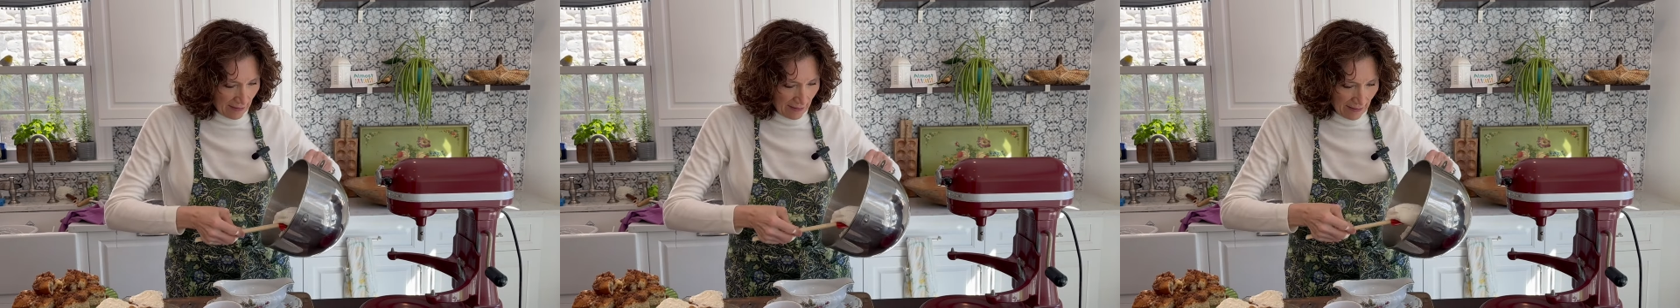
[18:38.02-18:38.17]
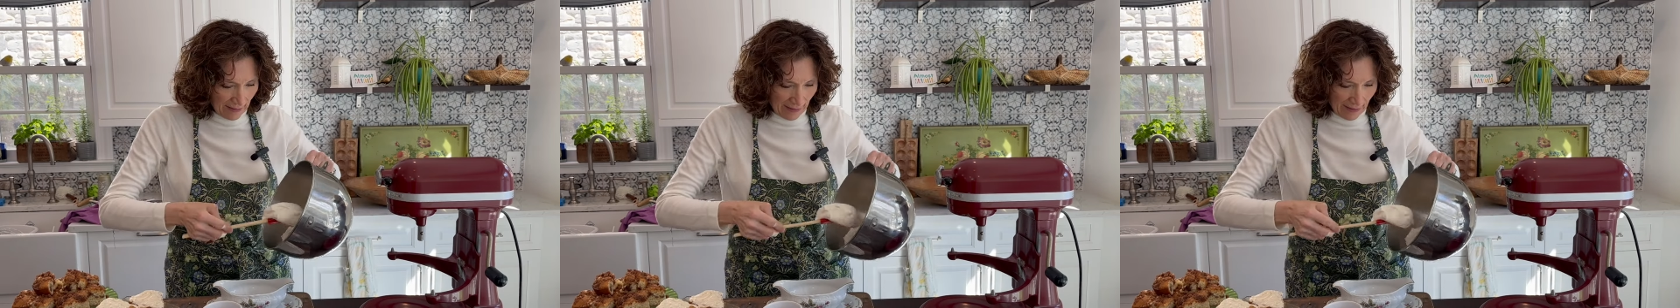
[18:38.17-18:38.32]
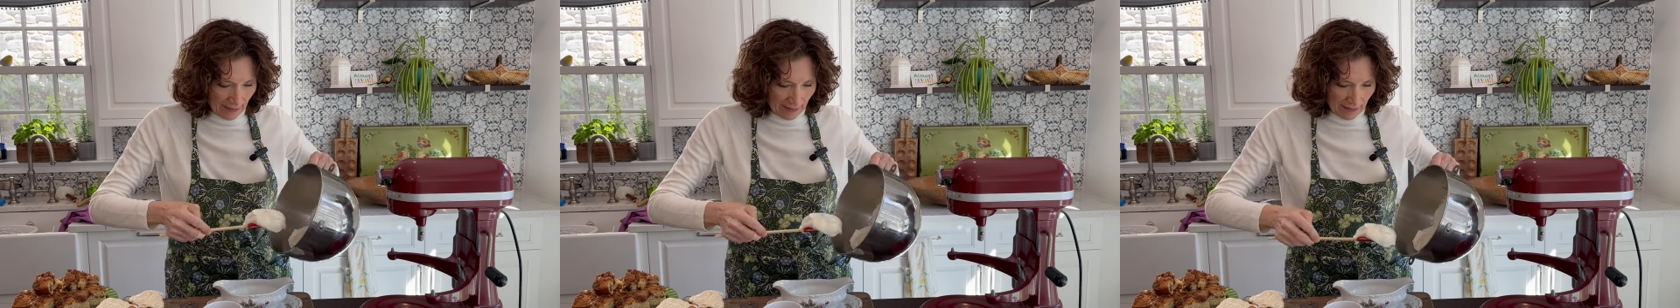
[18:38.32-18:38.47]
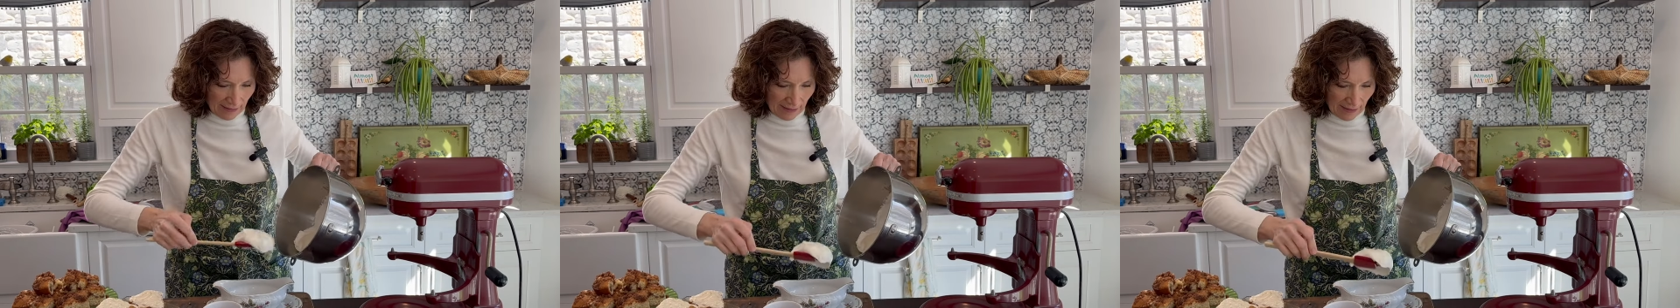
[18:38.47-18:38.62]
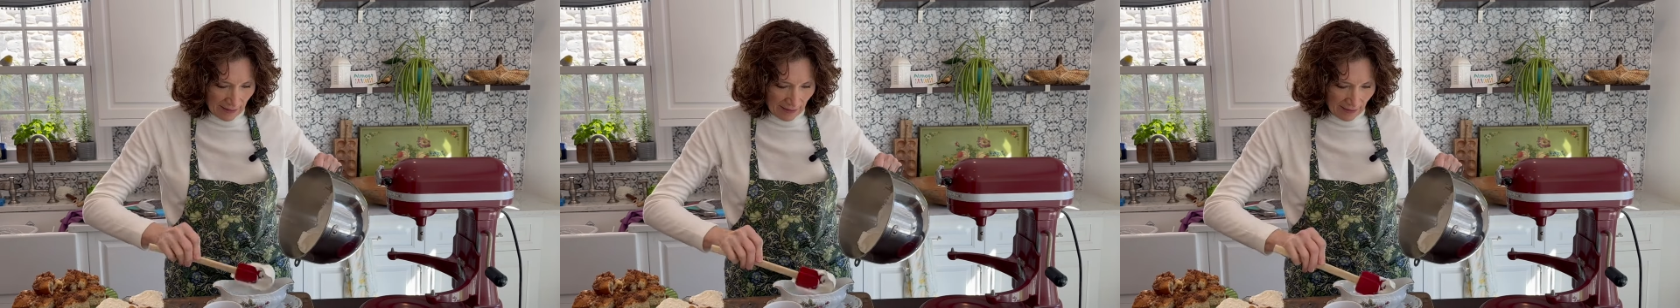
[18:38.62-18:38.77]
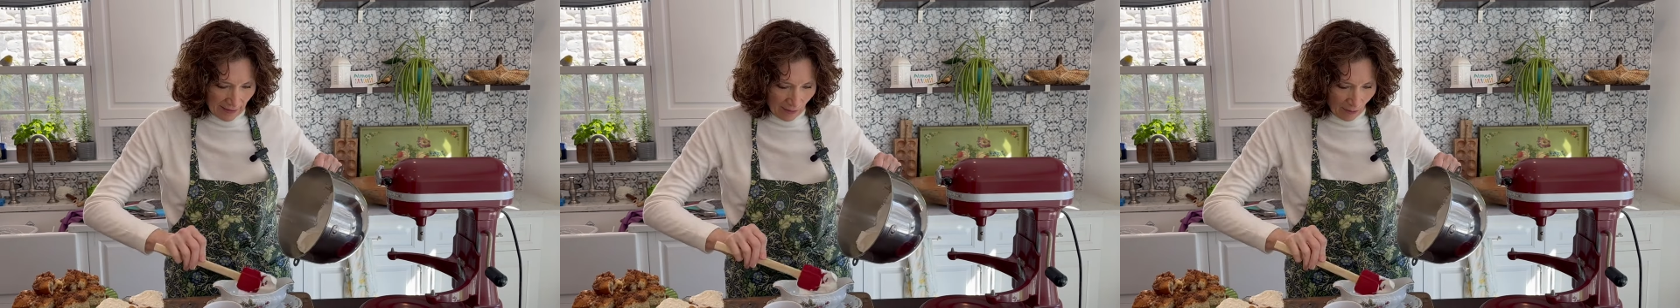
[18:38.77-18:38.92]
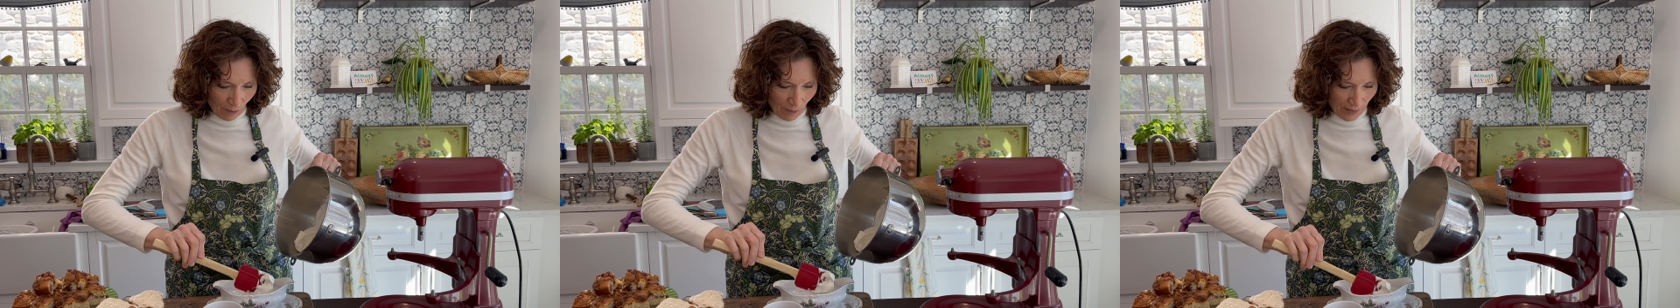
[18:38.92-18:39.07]
And
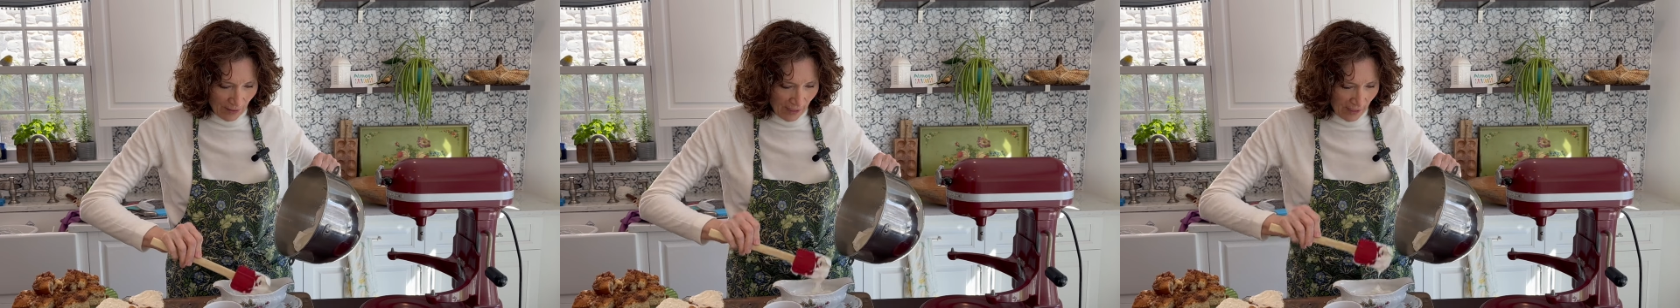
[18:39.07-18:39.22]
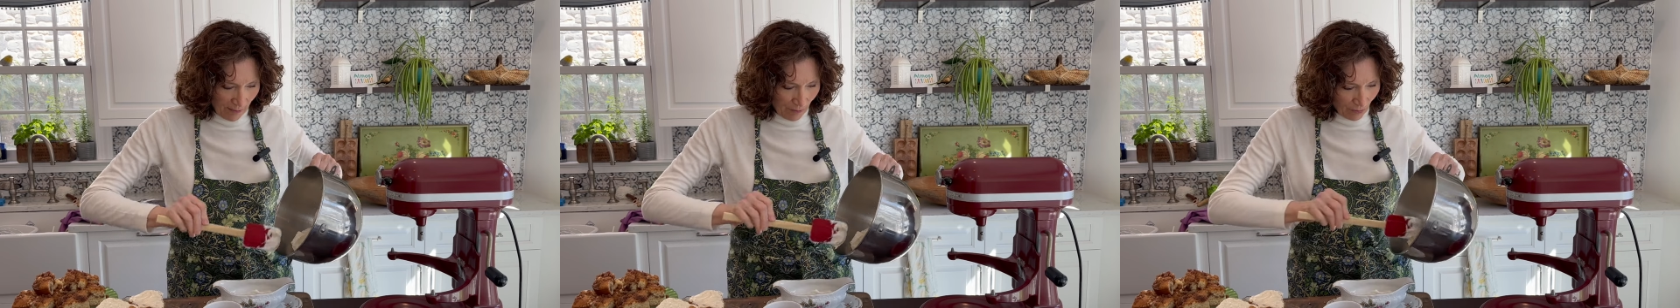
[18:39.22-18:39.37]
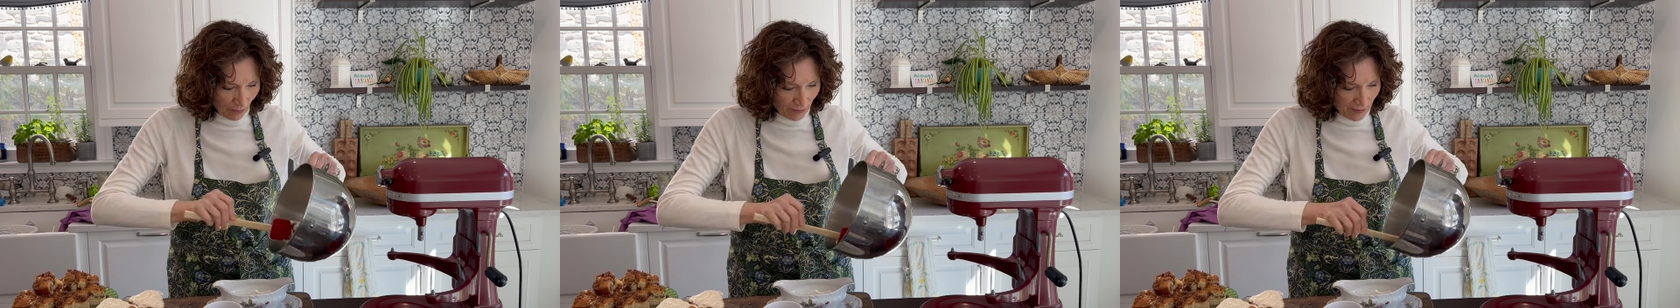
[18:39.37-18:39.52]
they'll be able